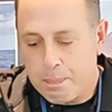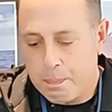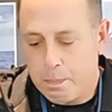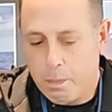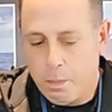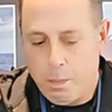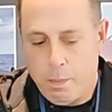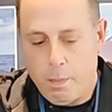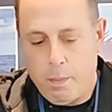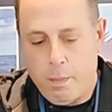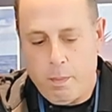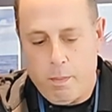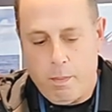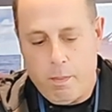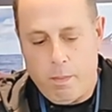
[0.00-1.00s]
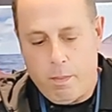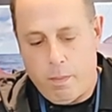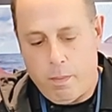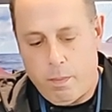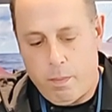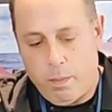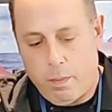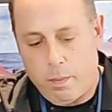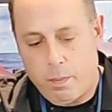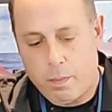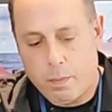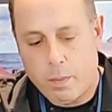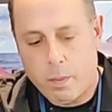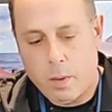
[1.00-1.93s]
No one is speaking in this clip.